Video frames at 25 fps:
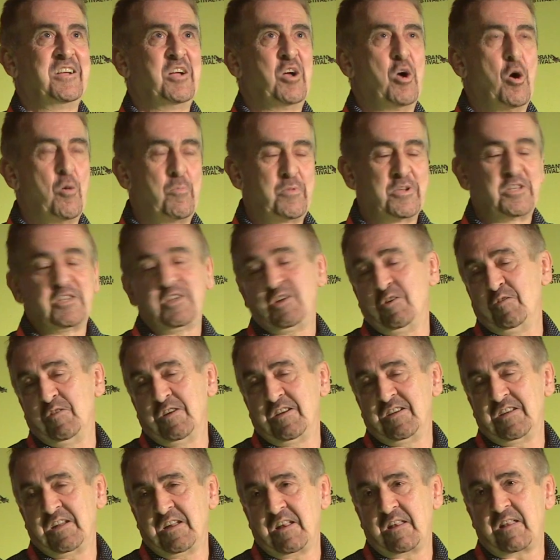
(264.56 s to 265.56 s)

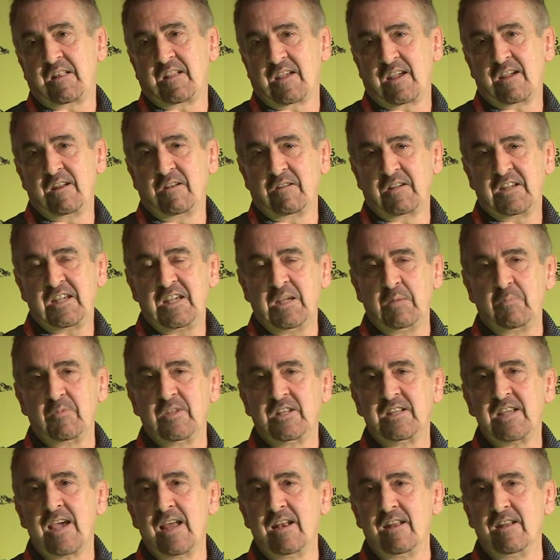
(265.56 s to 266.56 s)
opportunities to kind of keep
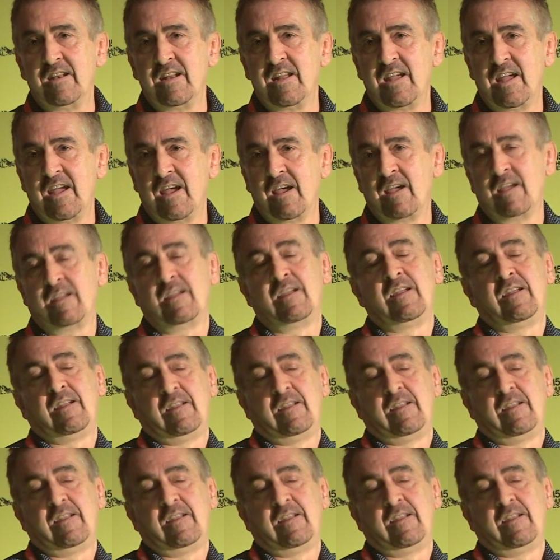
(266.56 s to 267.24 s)
the talent here